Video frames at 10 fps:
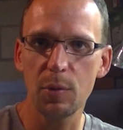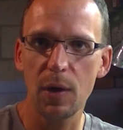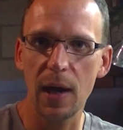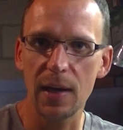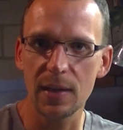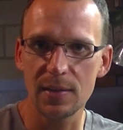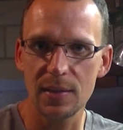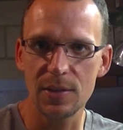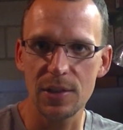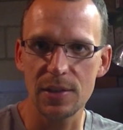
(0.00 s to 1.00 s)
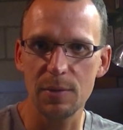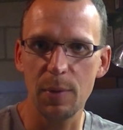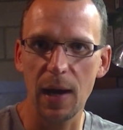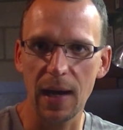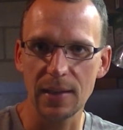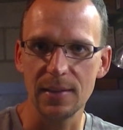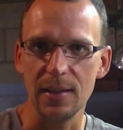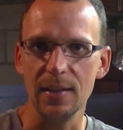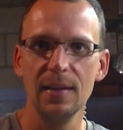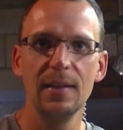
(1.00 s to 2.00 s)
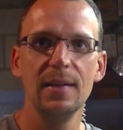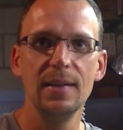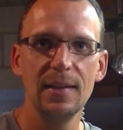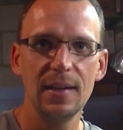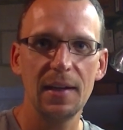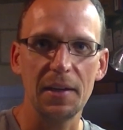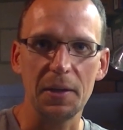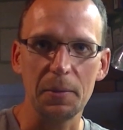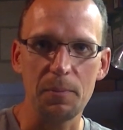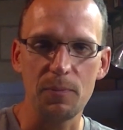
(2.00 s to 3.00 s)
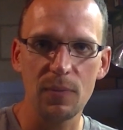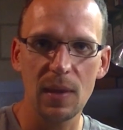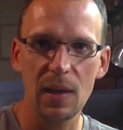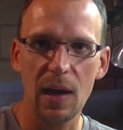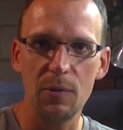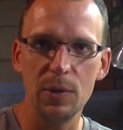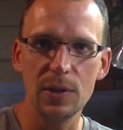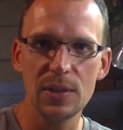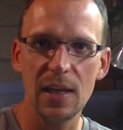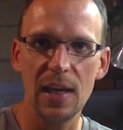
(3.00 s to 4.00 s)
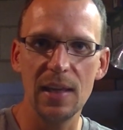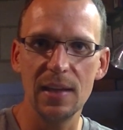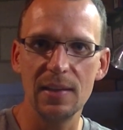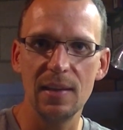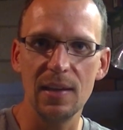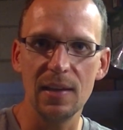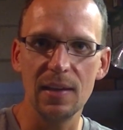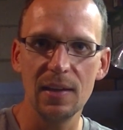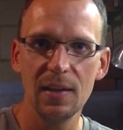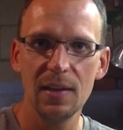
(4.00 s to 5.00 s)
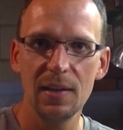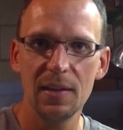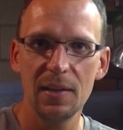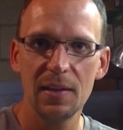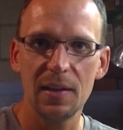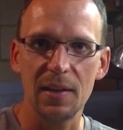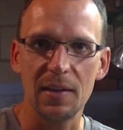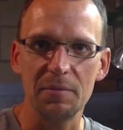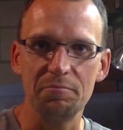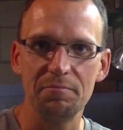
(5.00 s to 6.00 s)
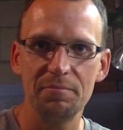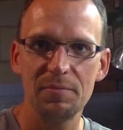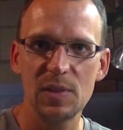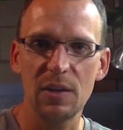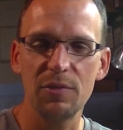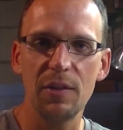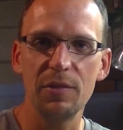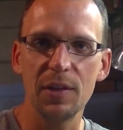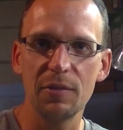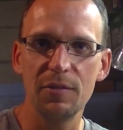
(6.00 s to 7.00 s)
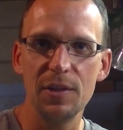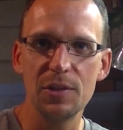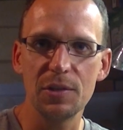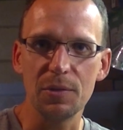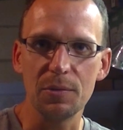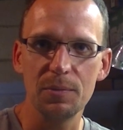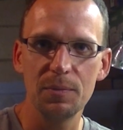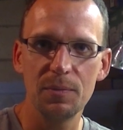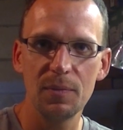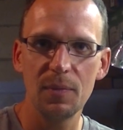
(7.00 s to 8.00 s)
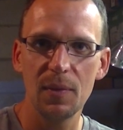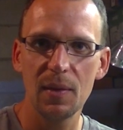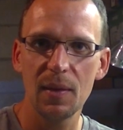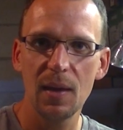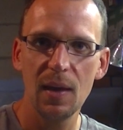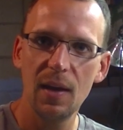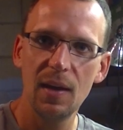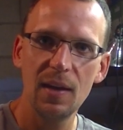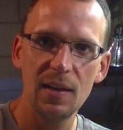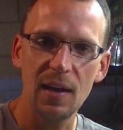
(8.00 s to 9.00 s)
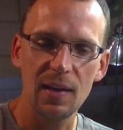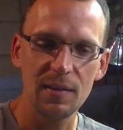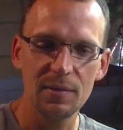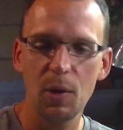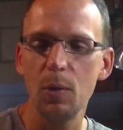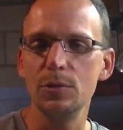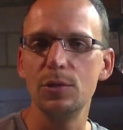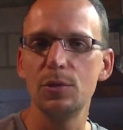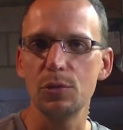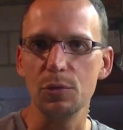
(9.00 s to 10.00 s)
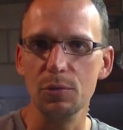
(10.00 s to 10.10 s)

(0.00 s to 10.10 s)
product such as epoxy. Um, I will say that the um, self-leveling feature yeah, holds true.